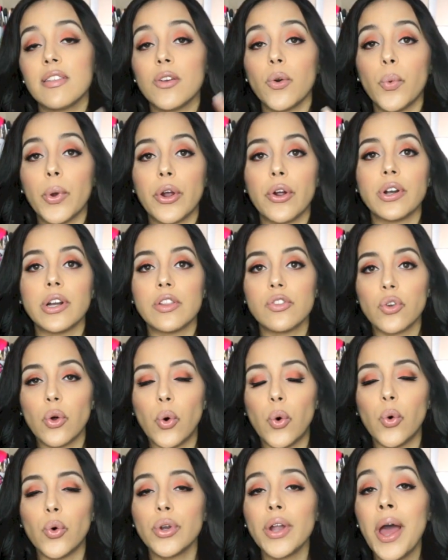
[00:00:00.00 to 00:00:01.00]
to wear on its
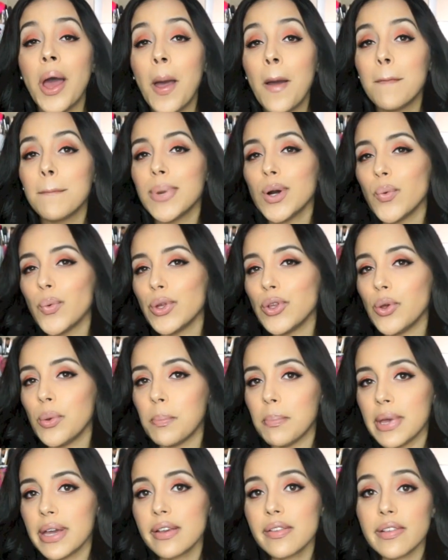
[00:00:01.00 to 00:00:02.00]
own, but when you
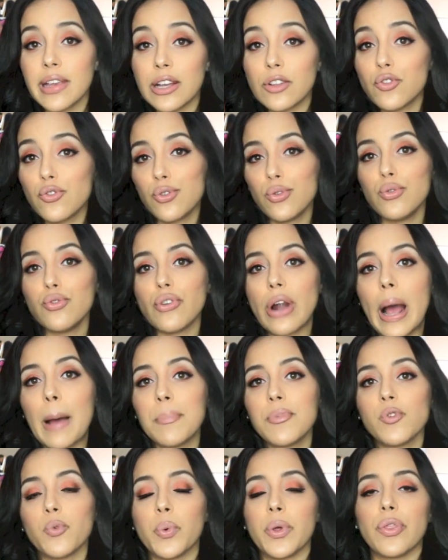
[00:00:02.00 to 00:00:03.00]
mix like 2
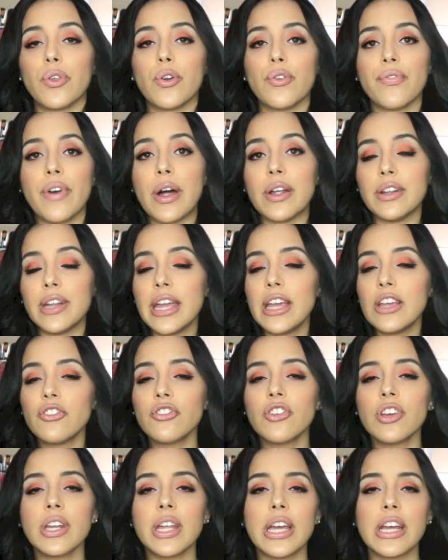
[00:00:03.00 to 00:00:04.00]
drops with your
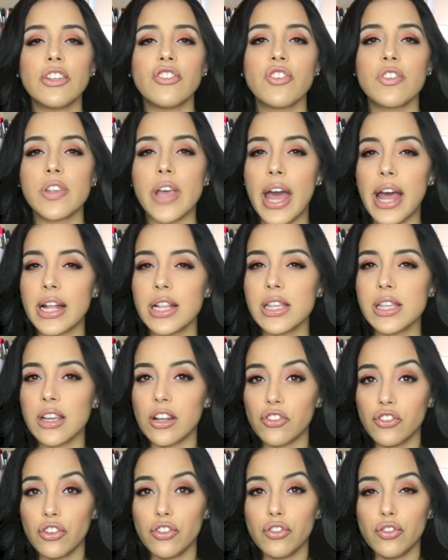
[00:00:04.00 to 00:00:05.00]
foundation, it just adds
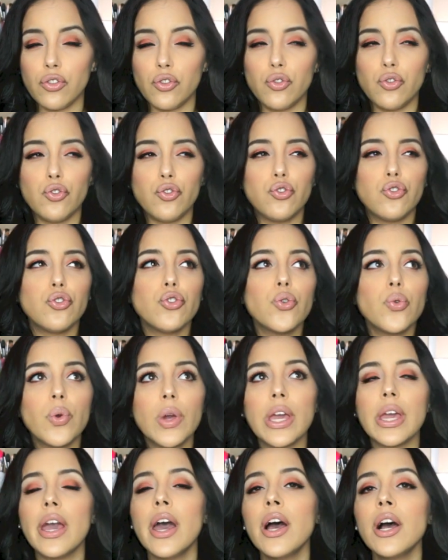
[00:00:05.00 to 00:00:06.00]
such a
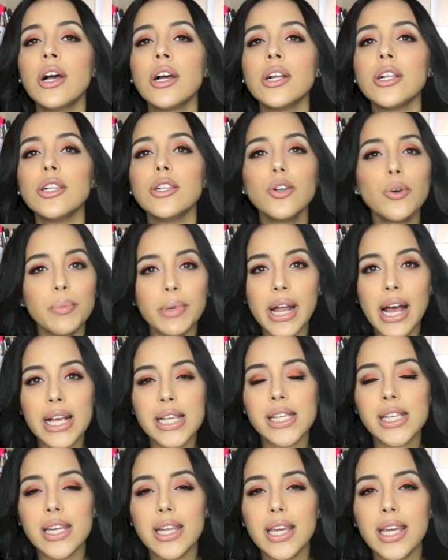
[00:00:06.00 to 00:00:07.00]
dewy
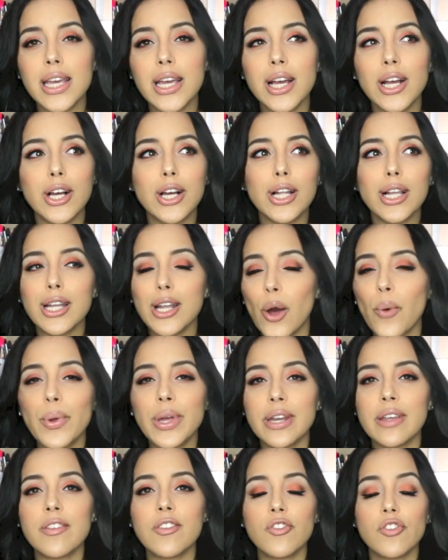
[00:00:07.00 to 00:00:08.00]
luminosity,
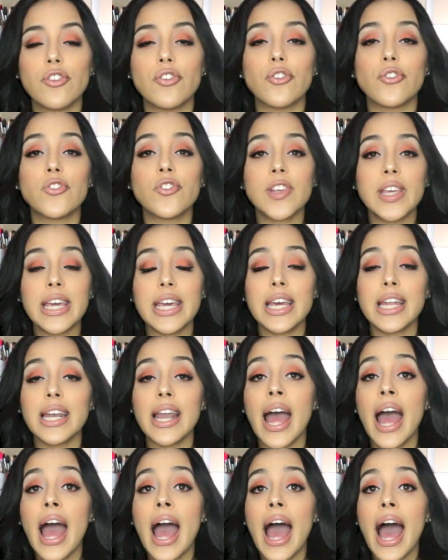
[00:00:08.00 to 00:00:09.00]
glowiness to your
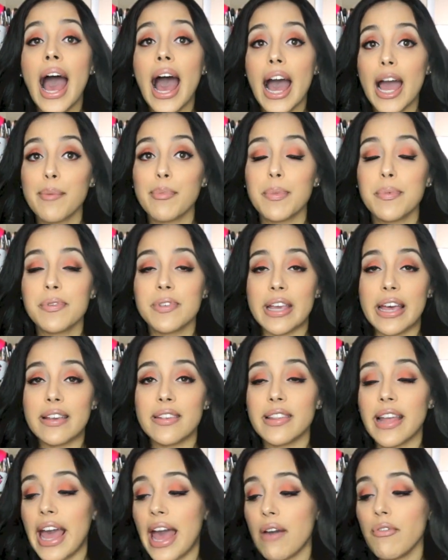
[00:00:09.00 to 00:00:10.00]
skin. I'm
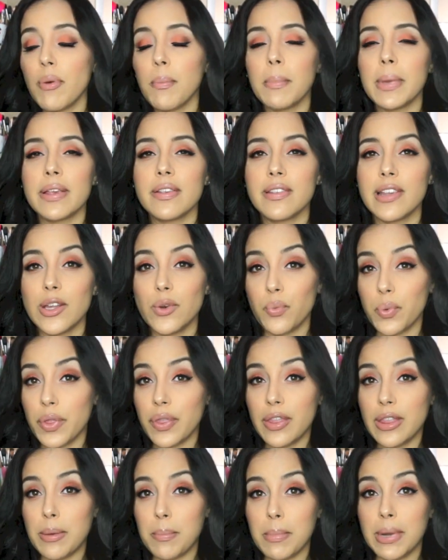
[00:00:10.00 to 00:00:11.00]
obsessed. I have it mixed in
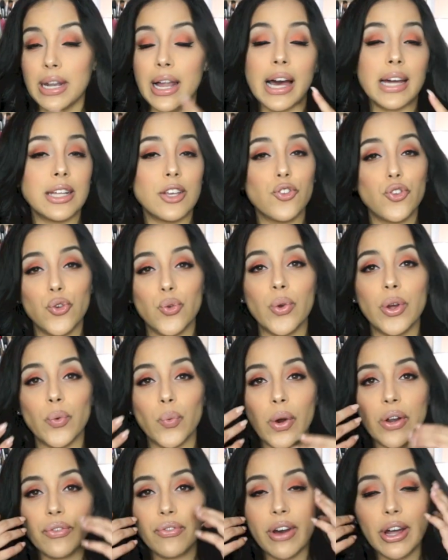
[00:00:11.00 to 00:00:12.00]
with the Milani
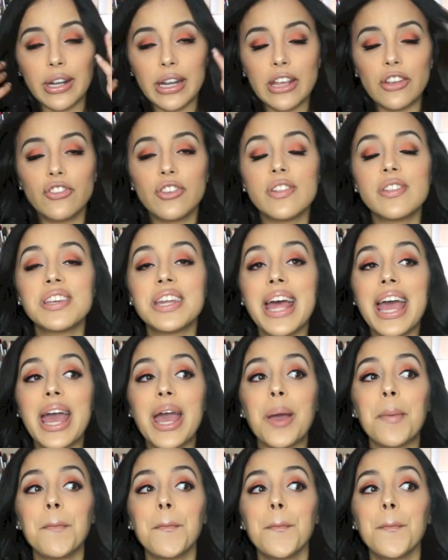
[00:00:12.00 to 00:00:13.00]
2-in-1 foundation
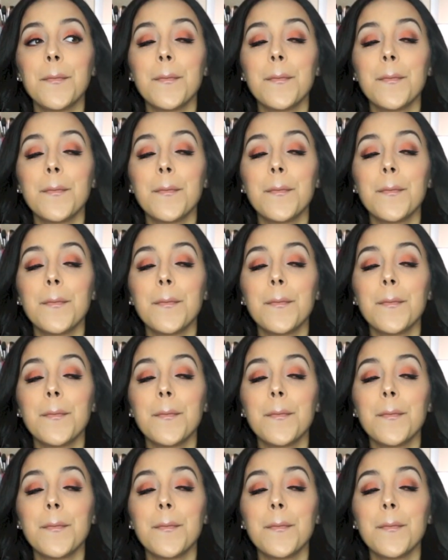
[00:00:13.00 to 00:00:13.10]
today,